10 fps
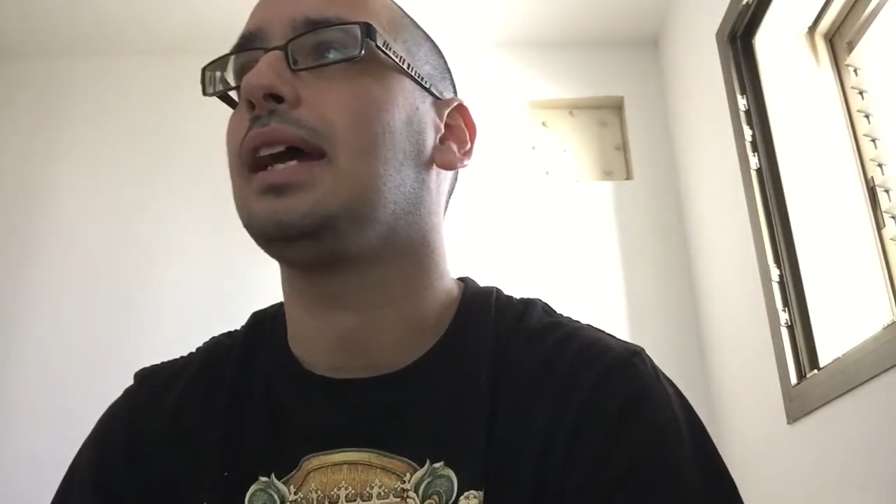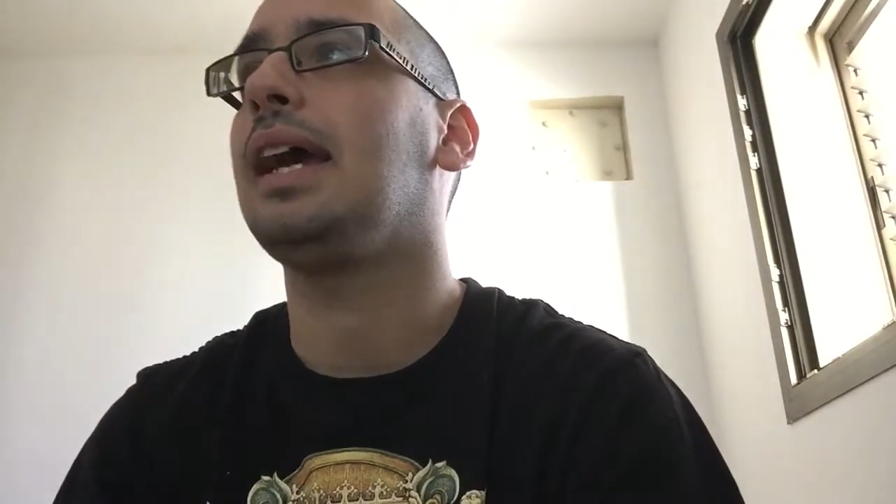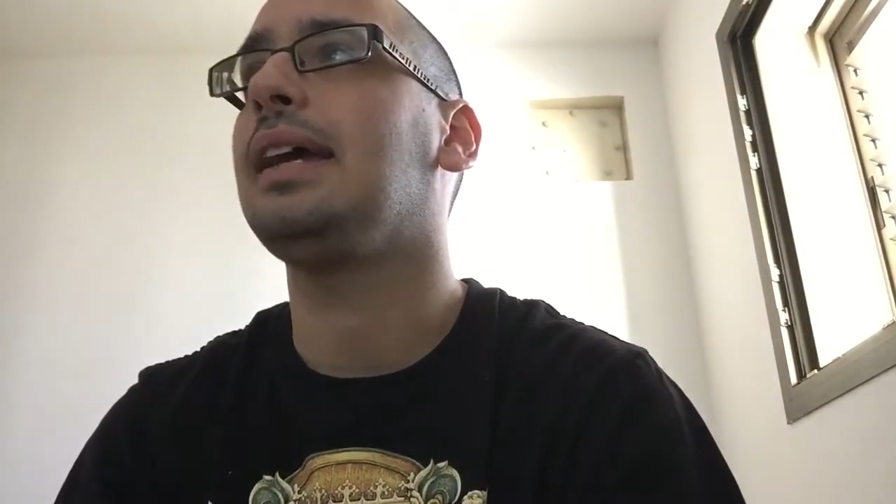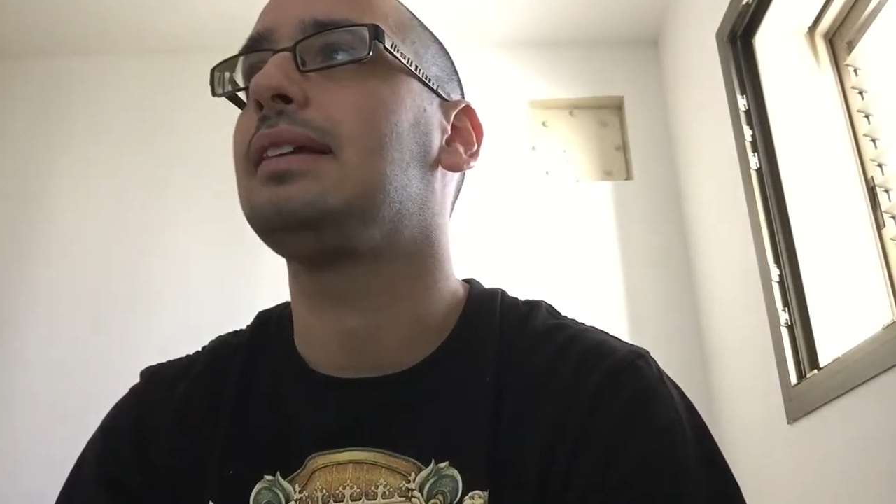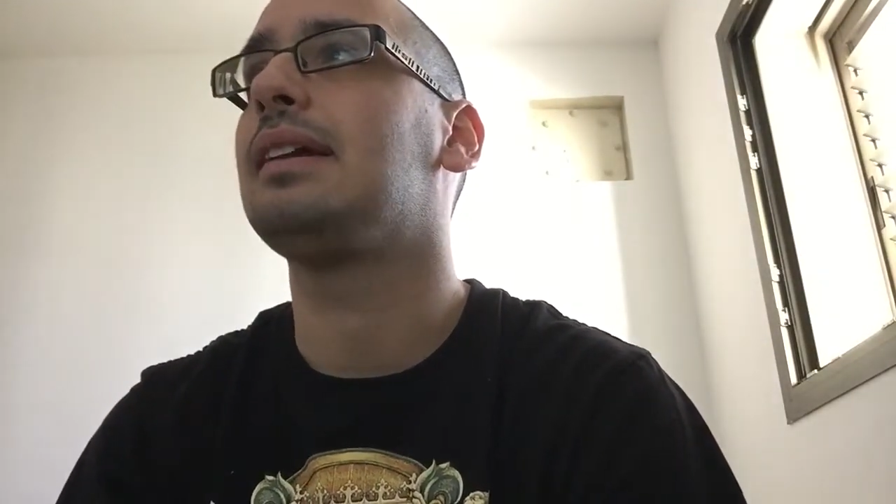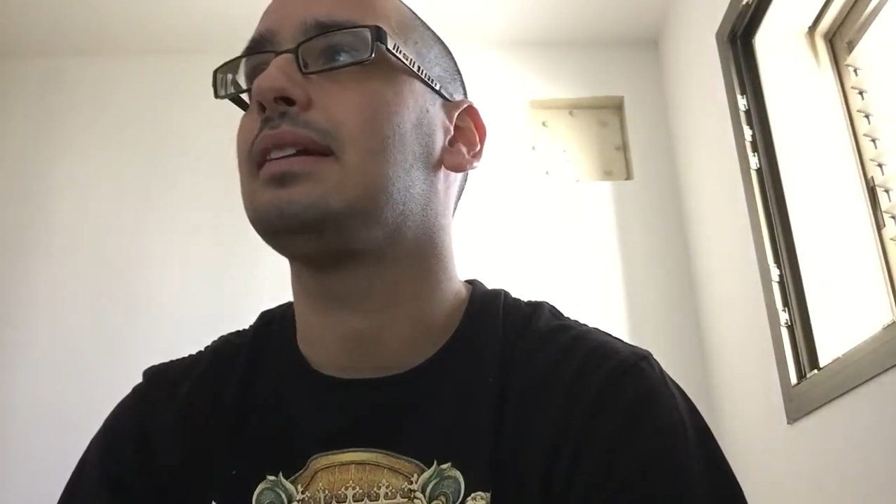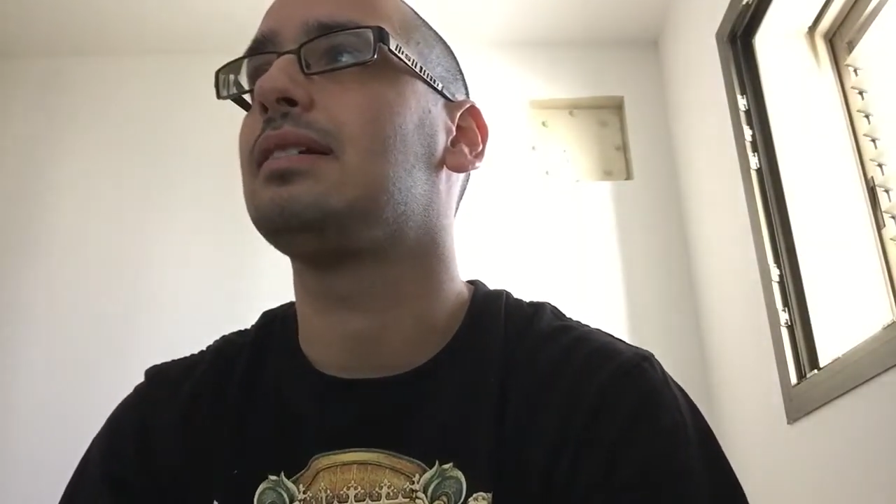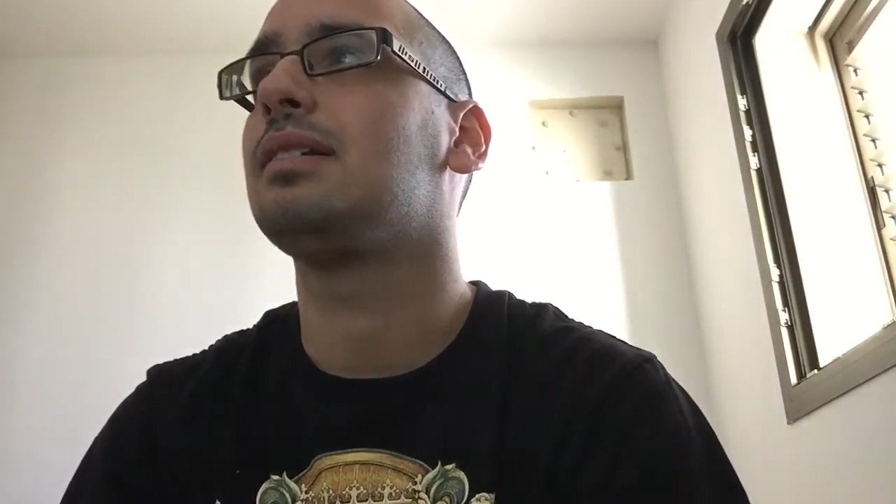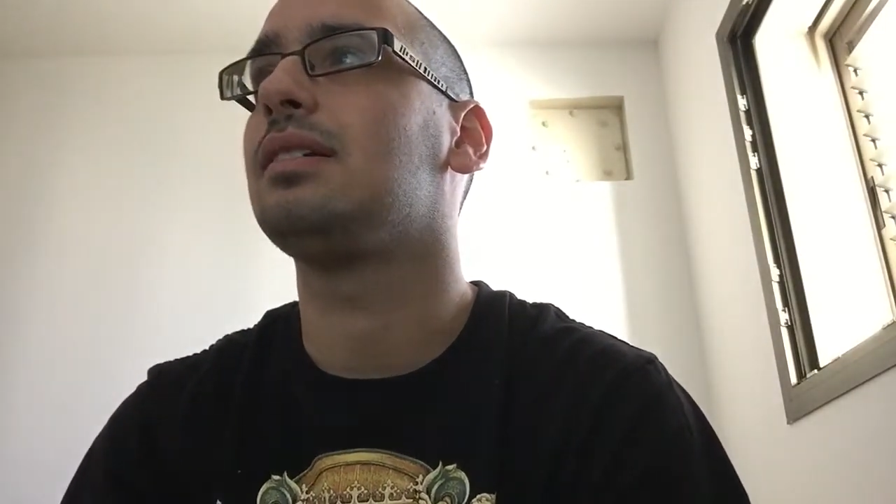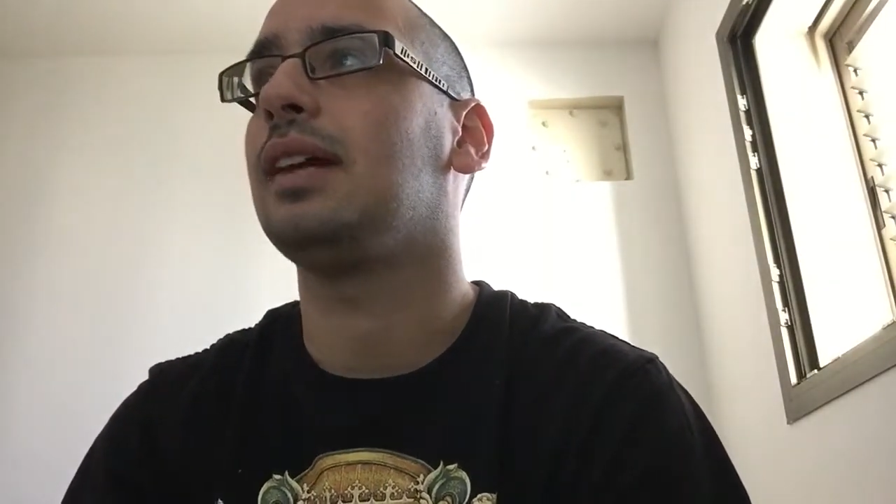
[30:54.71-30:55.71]

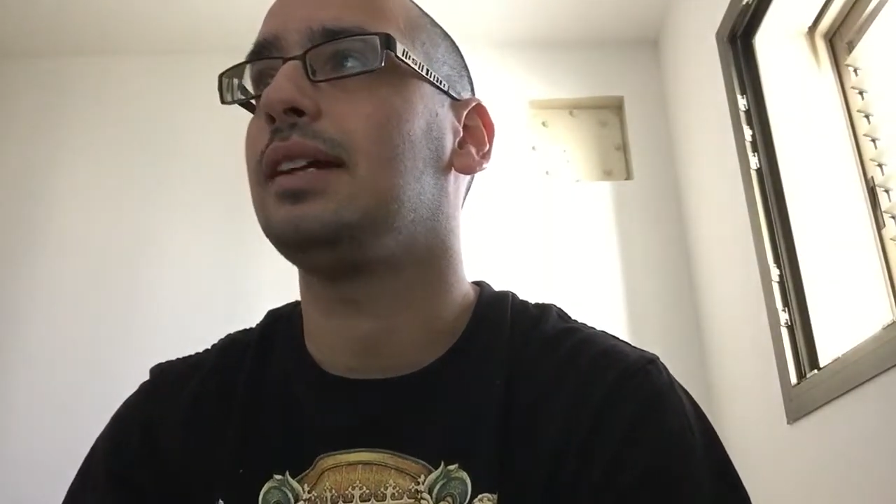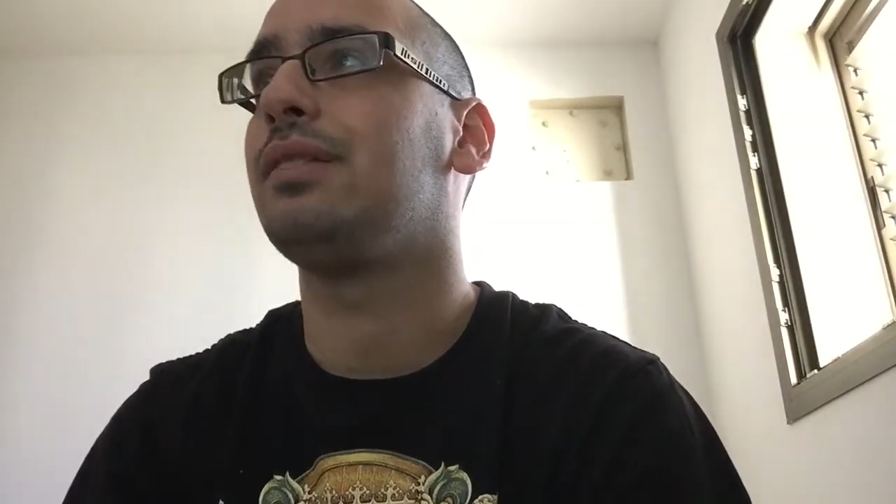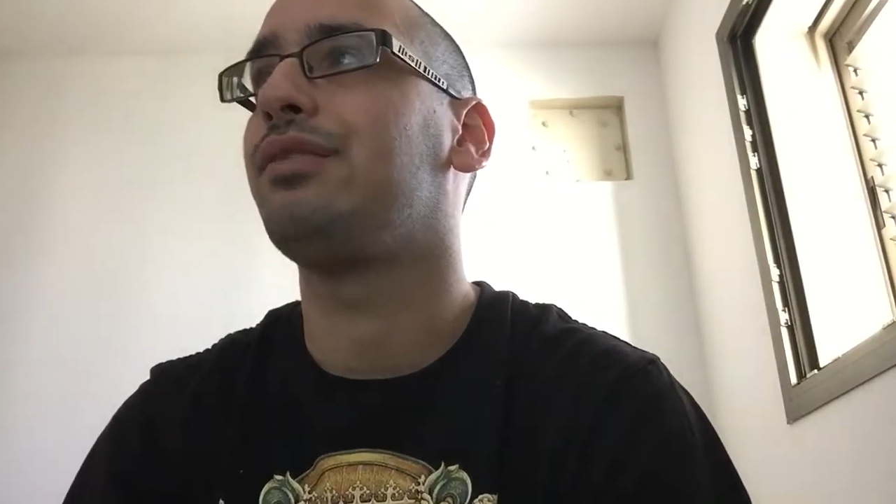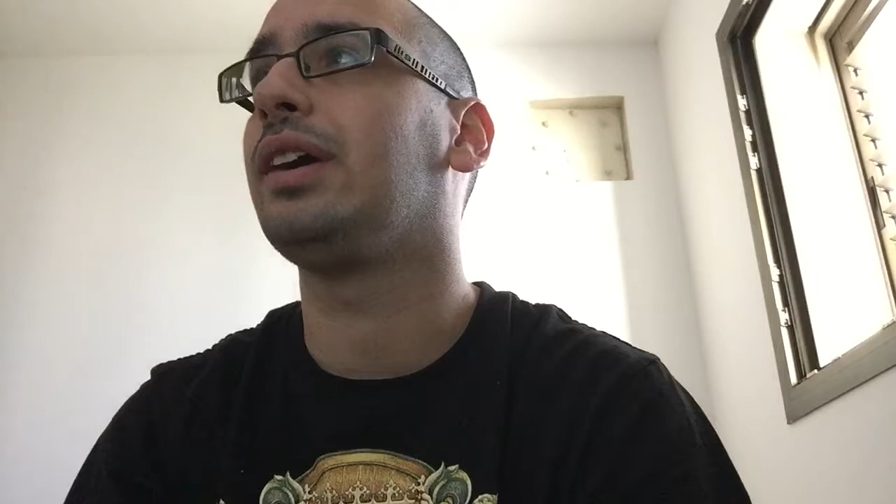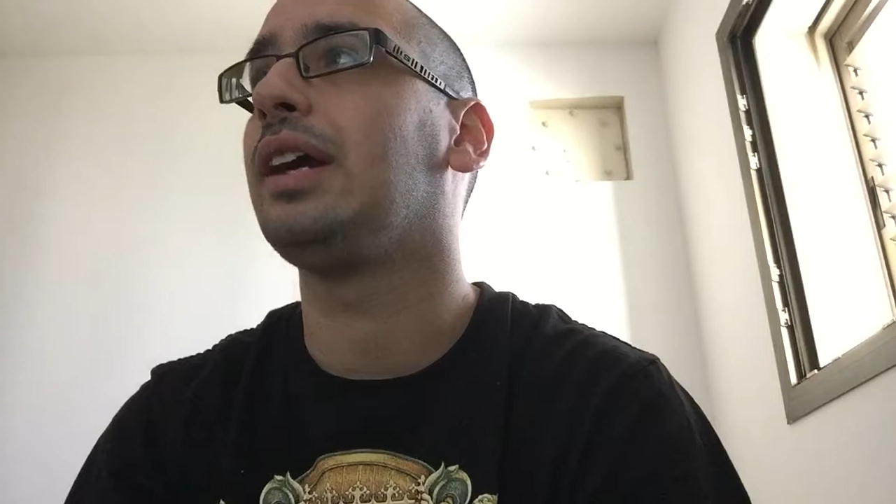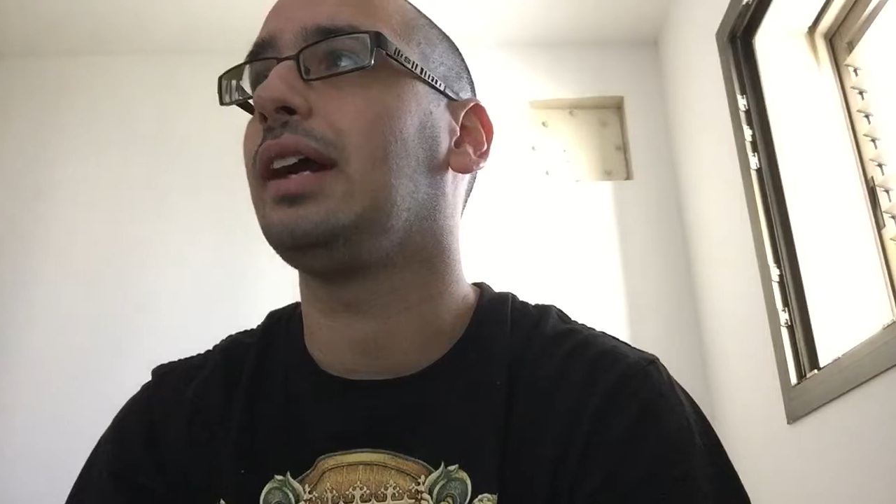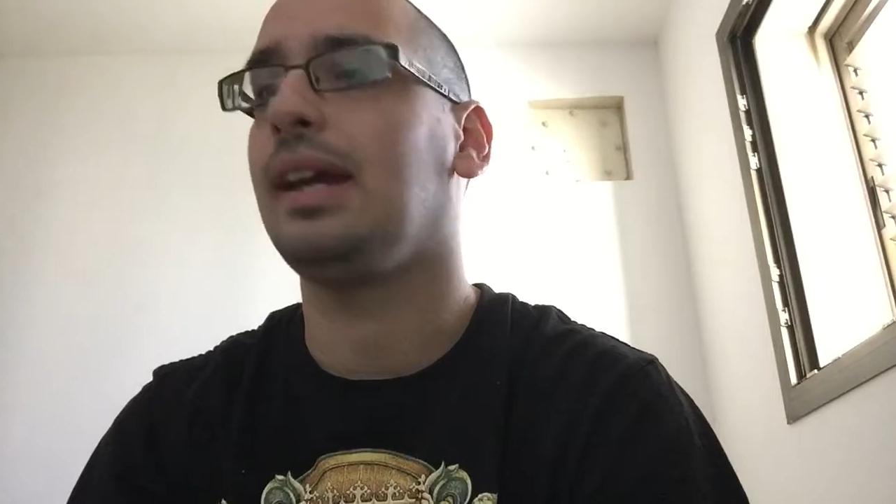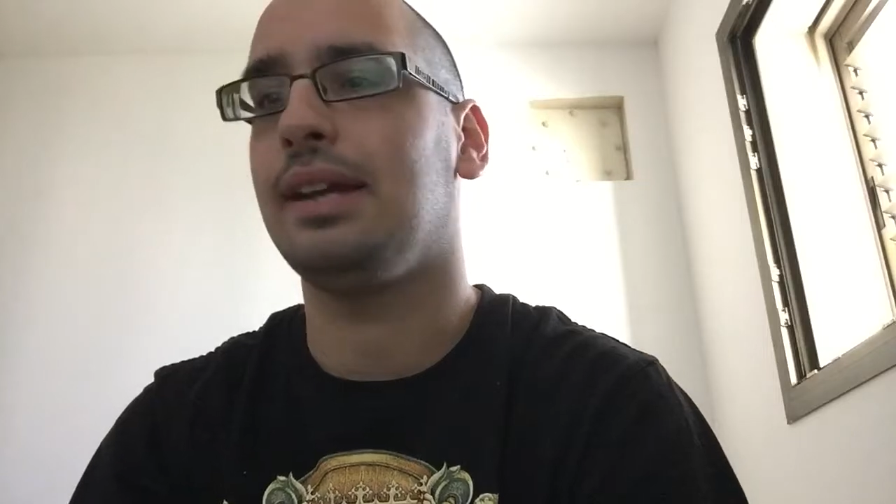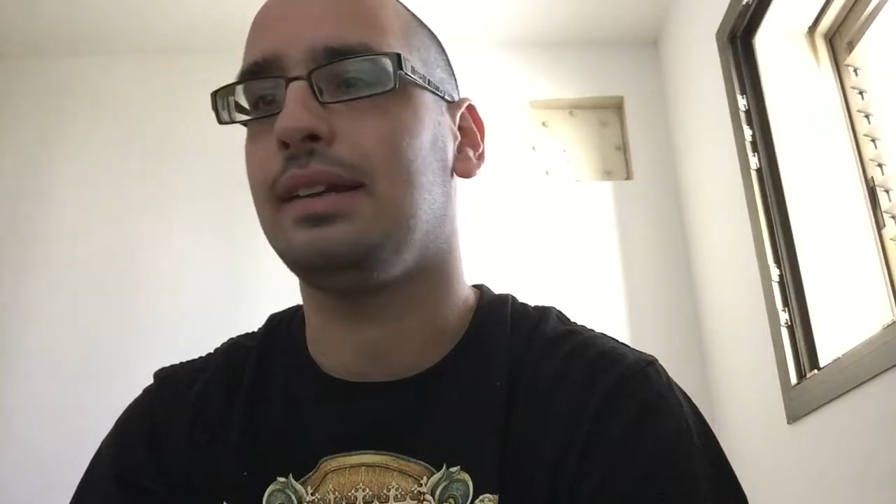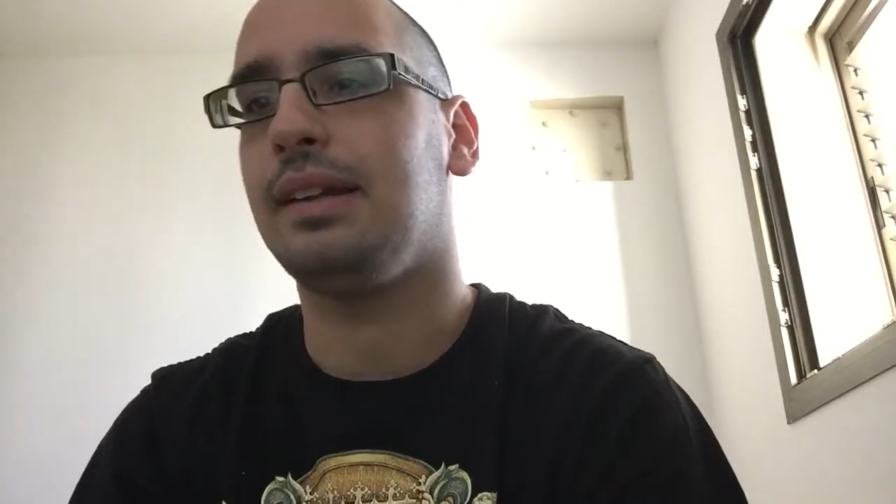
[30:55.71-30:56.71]
1893
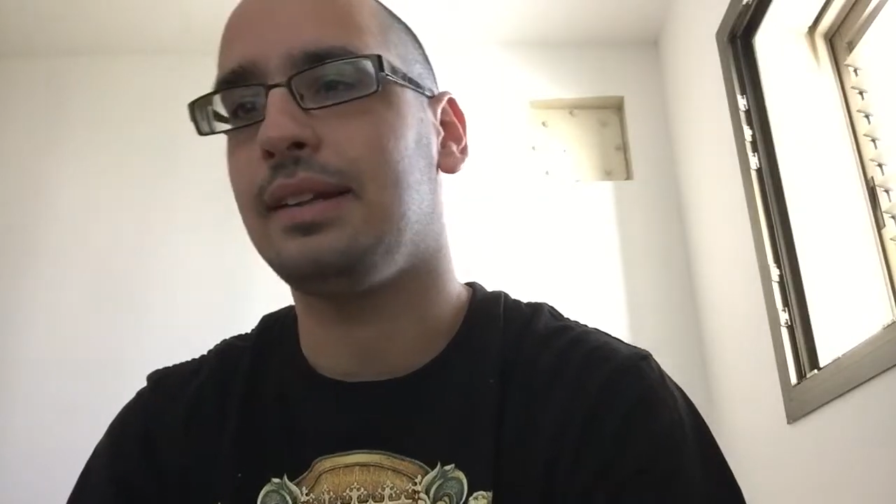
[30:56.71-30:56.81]
and